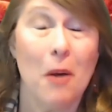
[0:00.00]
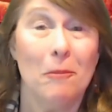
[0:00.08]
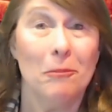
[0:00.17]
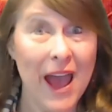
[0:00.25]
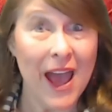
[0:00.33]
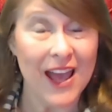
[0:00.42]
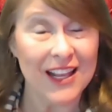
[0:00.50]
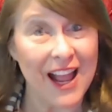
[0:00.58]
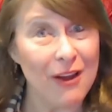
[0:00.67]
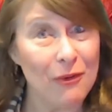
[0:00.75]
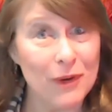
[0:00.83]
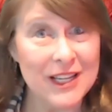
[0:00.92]
But
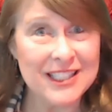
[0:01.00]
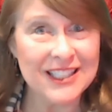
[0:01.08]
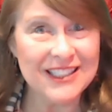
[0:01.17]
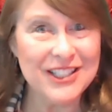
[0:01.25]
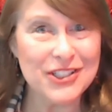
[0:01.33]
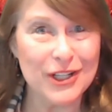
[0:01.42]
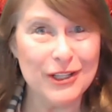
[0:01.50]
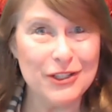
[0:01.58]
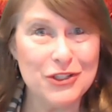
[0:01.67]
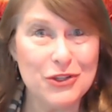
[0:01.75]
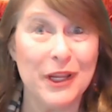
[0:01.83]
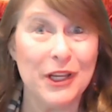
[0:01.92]
I recently started
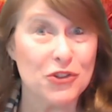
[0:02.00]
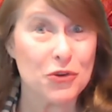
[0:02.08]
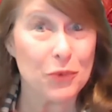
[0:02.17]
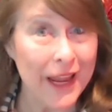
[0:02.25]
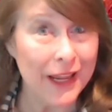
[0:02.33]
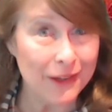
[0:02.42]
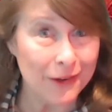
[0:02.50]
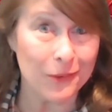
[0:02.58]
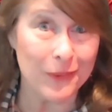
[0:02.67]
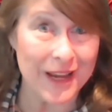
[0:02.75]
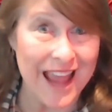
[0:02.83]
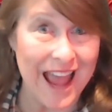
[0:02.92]
doing trailer
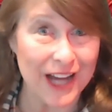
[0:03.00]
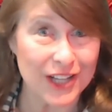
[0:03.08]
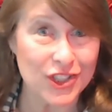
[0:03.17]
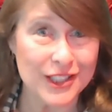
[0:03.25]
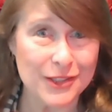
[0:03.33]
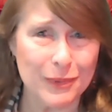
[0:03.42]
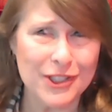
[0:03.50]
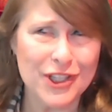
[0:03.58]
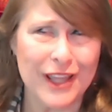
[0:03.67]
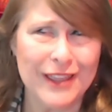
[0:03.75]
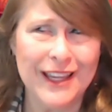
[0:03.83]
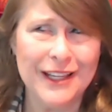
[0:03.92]
reactions, which
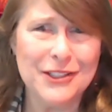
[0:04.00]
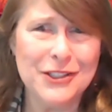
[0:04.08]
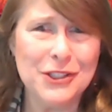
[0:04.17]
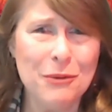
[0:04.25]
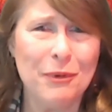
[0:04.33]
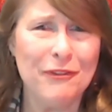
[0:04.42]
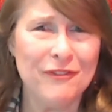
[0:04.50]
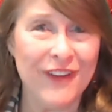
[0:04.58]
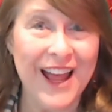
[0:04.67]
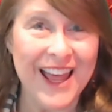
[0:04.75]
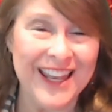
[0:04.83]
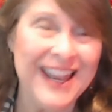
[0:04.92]
I think is super
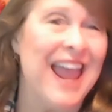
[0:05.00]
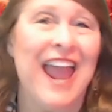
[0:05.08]
fun.